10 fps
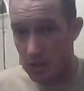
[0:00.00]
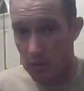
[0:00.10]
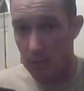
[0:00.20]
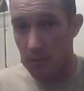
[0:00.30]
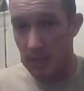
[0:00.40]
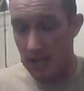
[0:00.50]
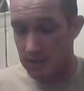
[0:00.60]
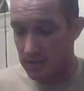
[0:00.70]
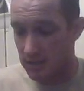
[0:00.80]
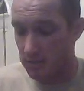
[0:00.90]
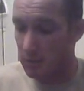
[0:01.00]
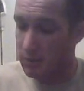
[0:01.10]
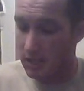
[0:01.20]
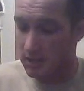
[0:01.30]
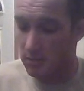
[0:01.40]
one of my plastics out of my
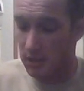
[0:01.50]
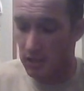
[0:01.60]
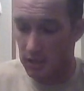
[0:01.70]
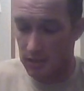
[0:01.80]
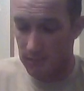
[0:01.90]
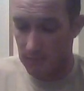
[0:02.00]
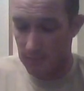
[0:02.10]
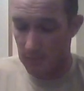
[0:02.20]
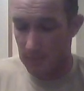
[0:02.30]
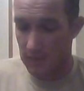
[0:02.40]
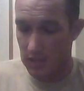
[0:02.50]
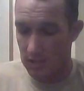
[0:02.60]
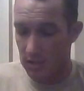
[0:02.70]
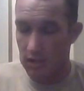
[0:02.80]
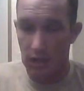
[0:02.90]
plastic bag here.
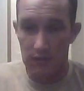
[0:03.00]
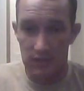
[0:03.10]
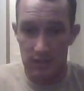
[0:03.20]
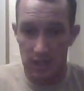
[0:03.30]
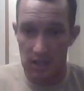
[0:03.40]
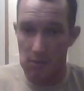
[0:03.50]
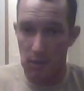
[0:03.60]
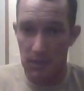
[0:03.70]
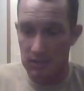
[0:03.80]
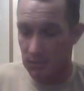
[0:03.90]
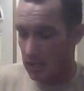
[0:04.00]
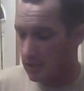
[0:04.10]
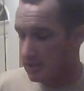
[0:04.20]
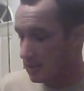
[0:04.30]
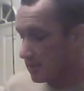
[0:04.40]
Love this thing, all my best
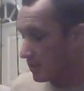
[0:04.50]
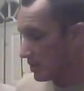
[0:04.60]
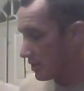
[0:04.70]
plastics.